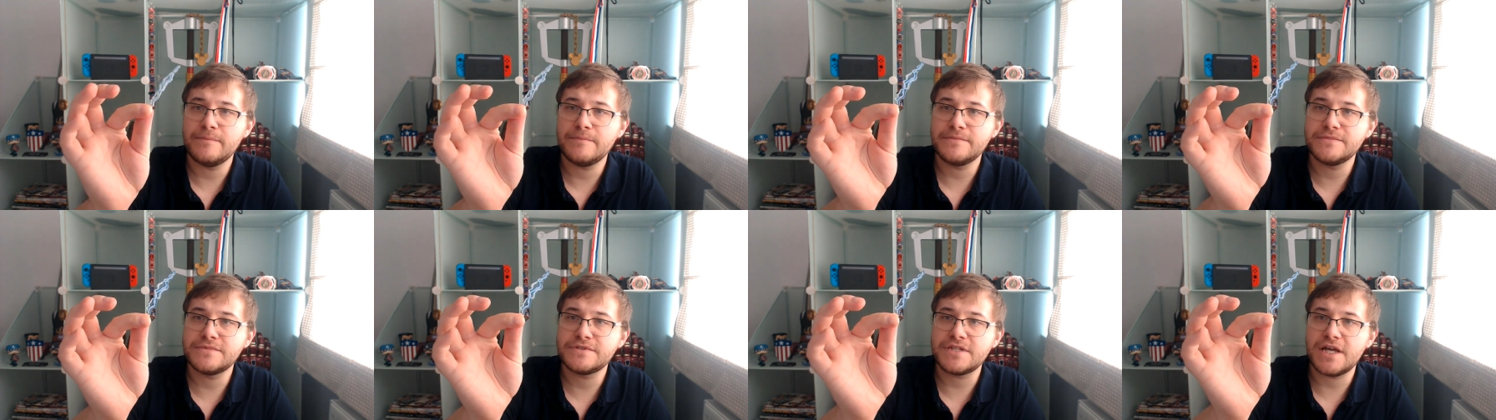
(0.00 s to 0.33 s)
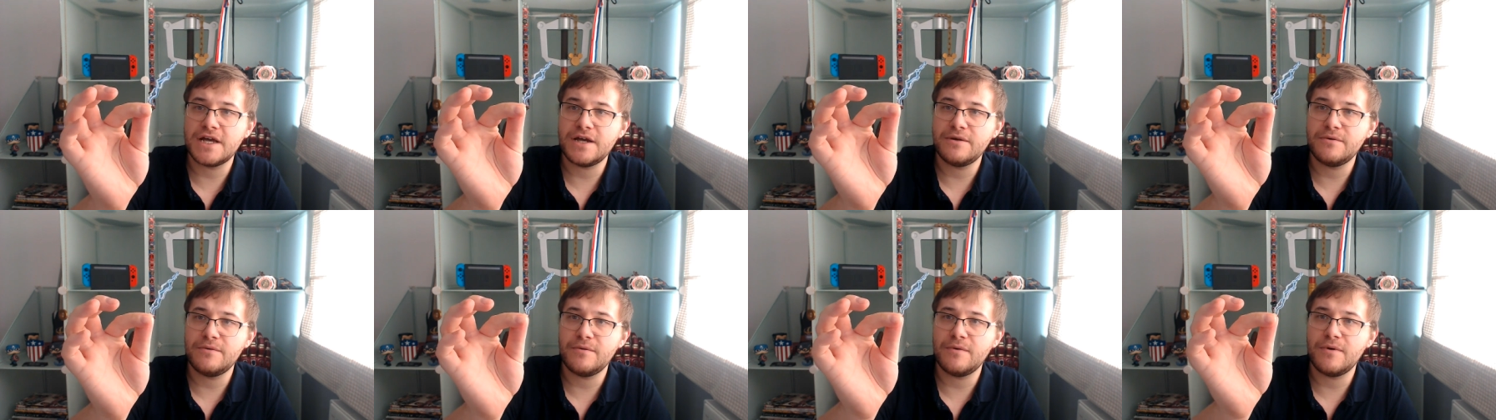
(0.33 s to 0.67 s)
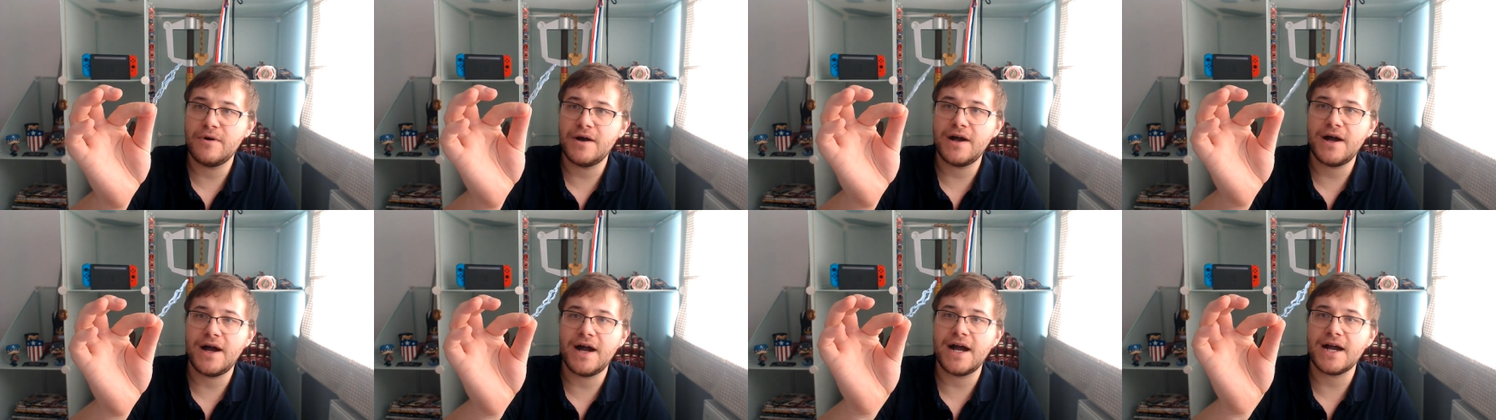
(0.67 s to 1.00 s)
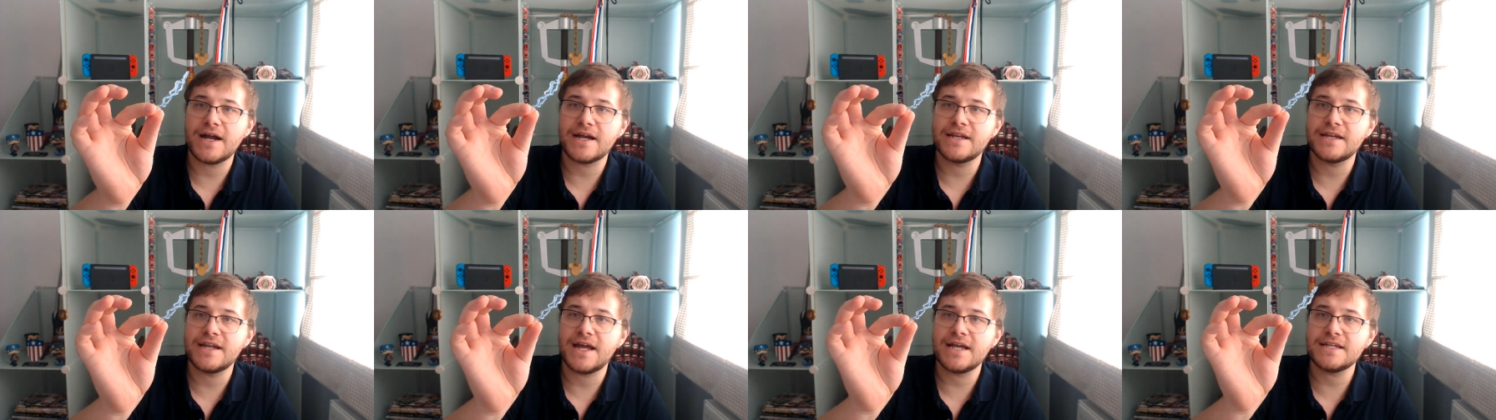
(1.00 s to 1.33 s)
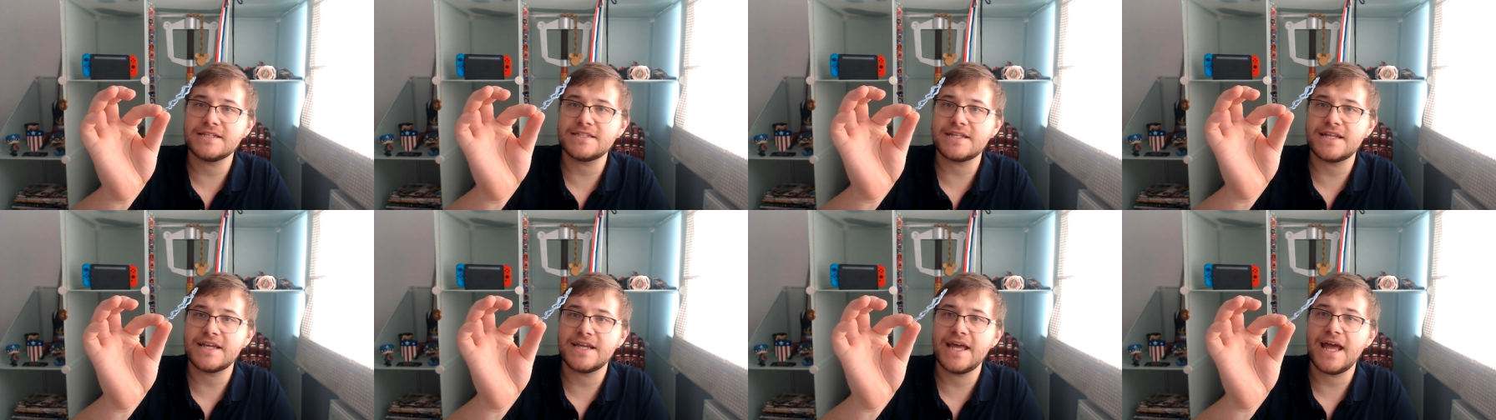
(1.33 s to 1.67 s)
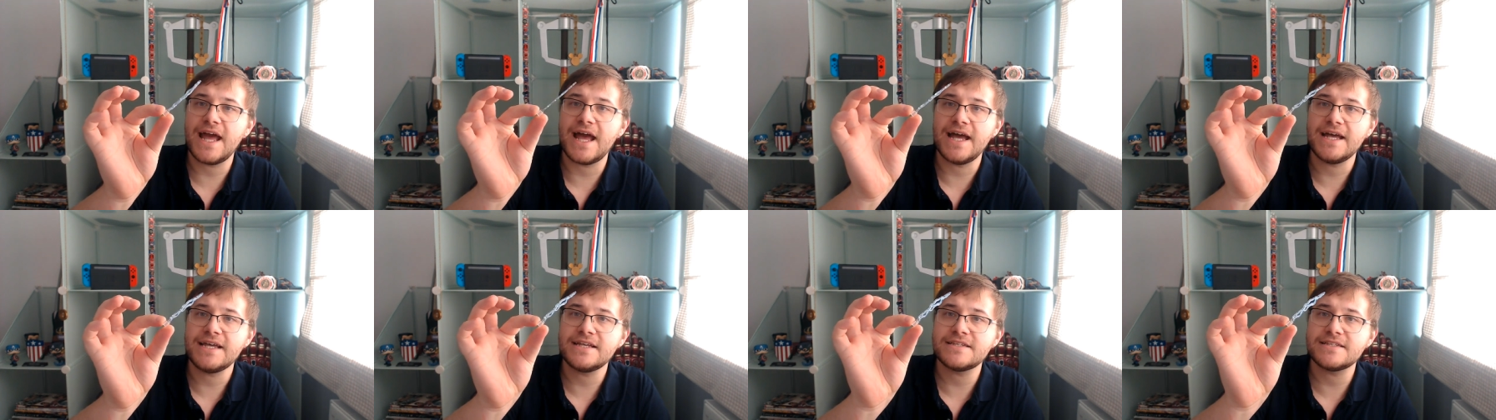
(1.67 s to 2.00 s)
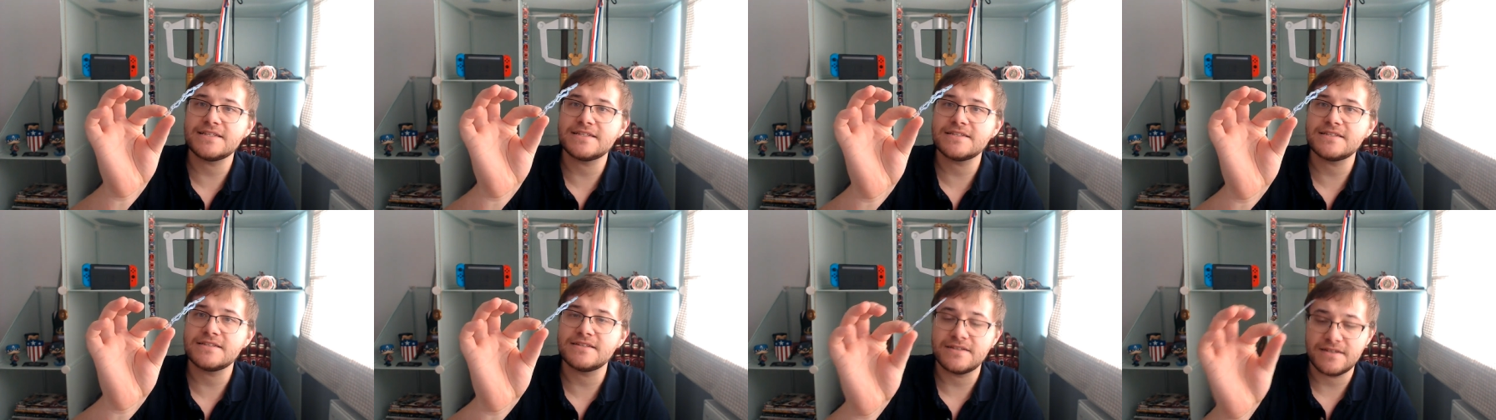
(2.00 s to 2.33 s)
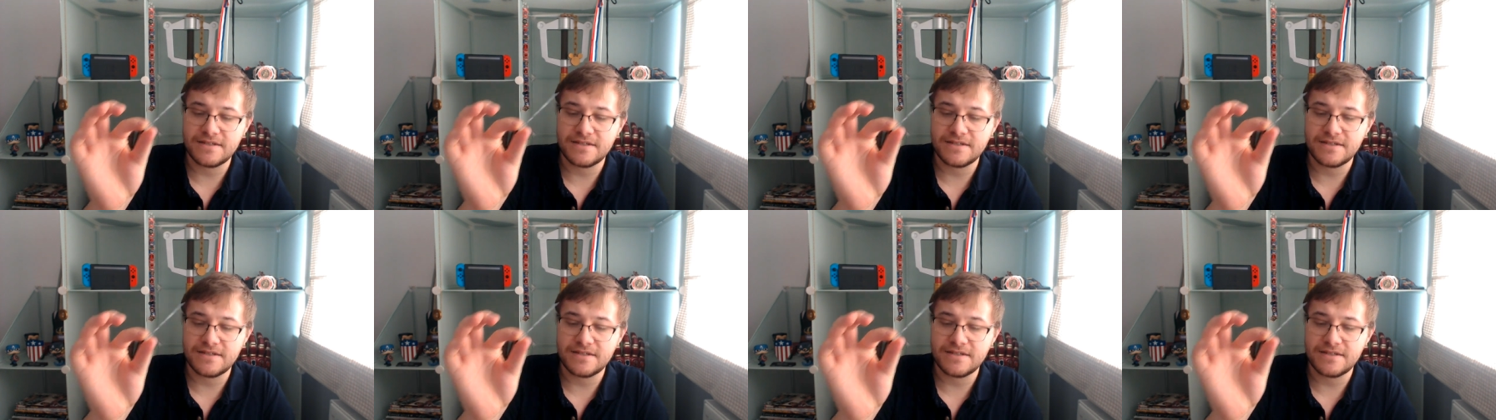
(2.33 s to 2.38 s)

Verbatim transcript: so I can hazard a guess,